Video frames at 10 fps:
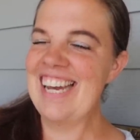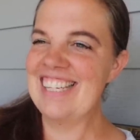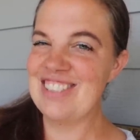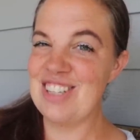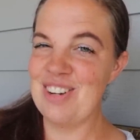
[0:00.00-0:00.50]

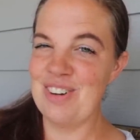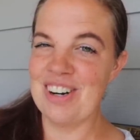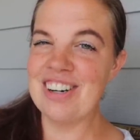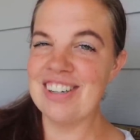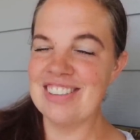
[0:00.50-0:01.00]
And so
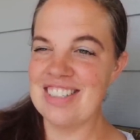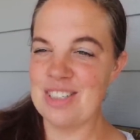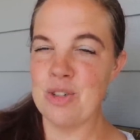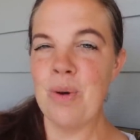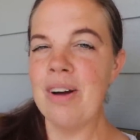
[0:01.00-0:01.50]
hers
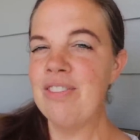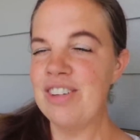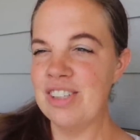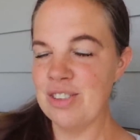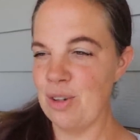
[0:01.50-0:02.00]
is 12
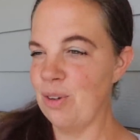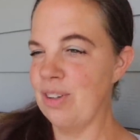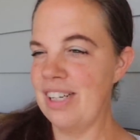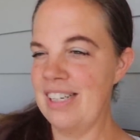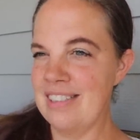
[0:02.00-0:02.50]
years
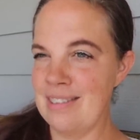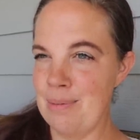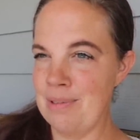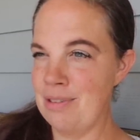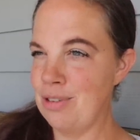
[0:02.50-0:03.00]
old. It is
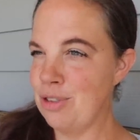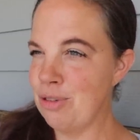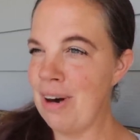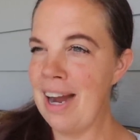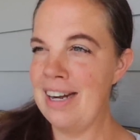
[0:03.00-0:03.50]

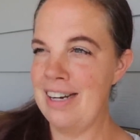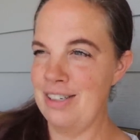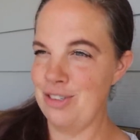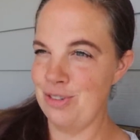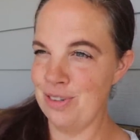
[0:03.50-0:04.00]
tried
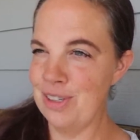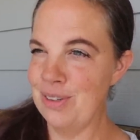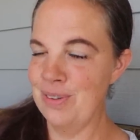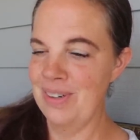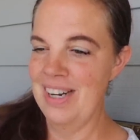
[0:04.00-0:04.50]
and
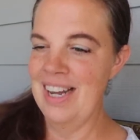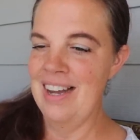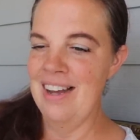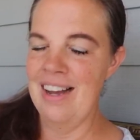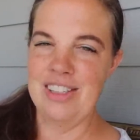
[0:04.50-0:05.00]
true
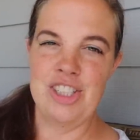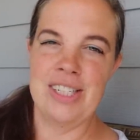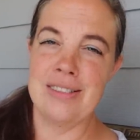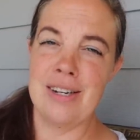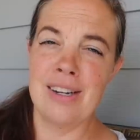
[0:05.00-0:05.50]
uh, she
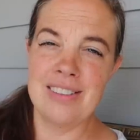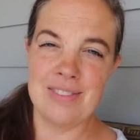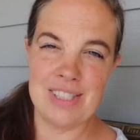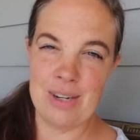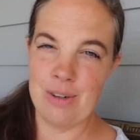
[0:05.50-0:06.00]
has tons
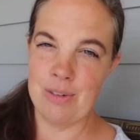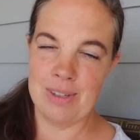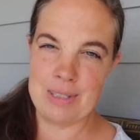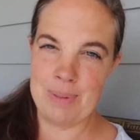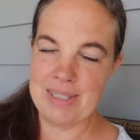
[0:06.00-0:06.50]
of sourdough
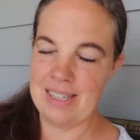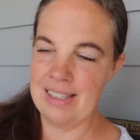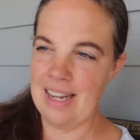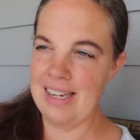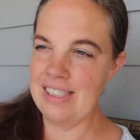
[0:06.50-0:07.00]
recipes
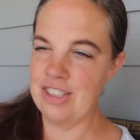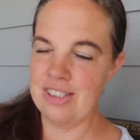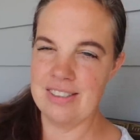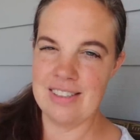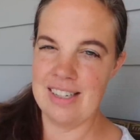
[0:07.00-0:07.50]
online.
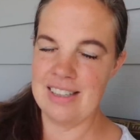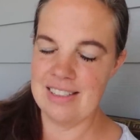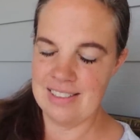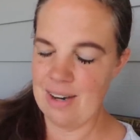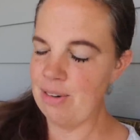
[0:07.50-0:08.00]
She's like
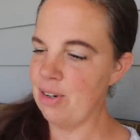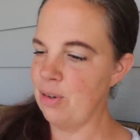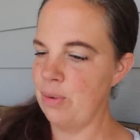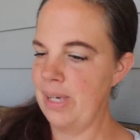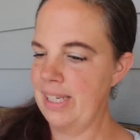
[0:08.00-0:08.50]
the sourdough
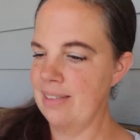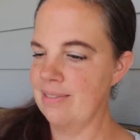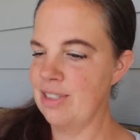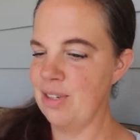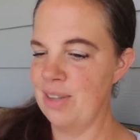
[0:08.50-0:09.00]
queen.
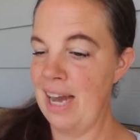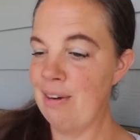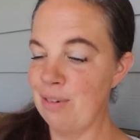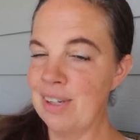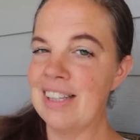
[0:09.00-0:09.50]
So
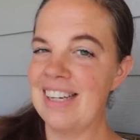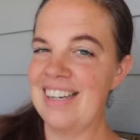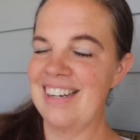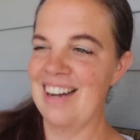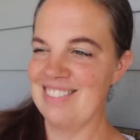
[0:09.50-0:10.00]
that
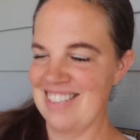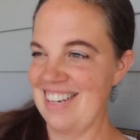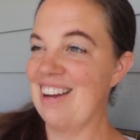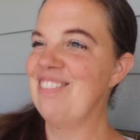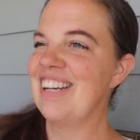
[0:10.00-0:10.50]
really, I was
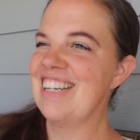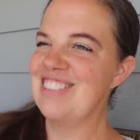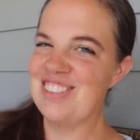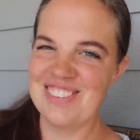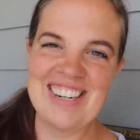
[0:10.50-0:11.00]
like, I'm gonna
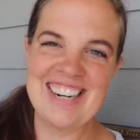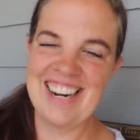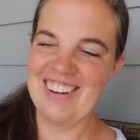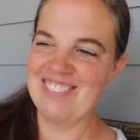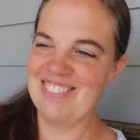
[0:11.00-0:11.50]
do it
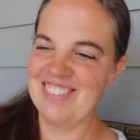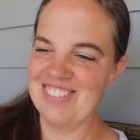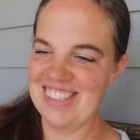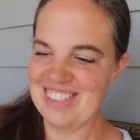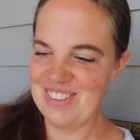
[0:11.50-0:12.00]
now. I'm gonna
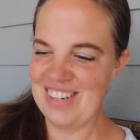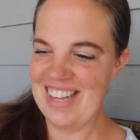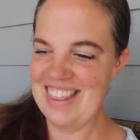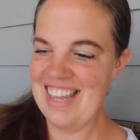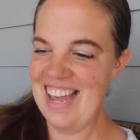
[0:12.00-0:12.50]
really do
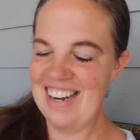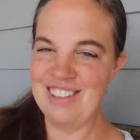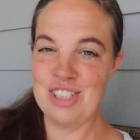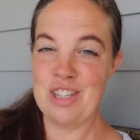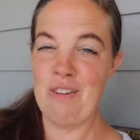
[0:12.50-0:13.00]
it. And
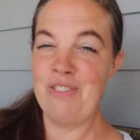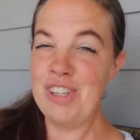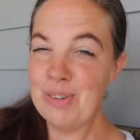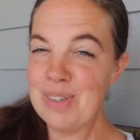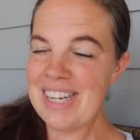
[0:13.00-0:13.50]
then just a
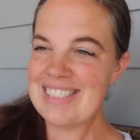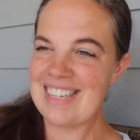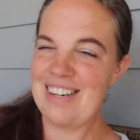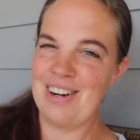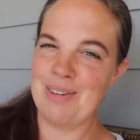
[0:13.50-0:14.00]
few days
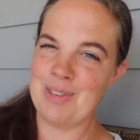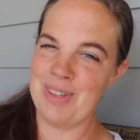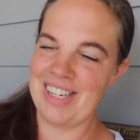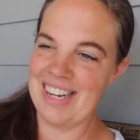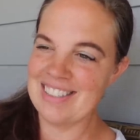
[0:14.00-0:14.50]
later, I was
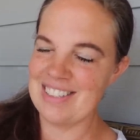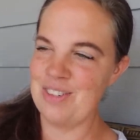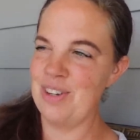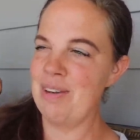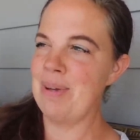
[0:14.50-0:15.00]
with a
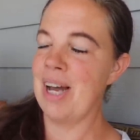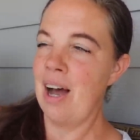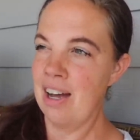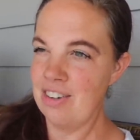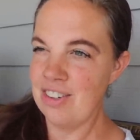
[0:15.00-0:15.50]
cousin who gave me a
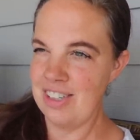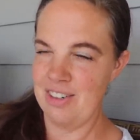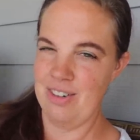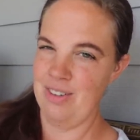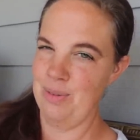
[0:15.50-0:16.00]
hundred
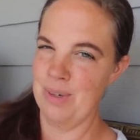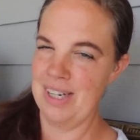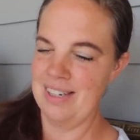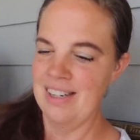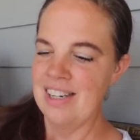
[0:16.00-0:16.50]
year old
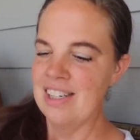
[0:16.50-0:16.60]
one.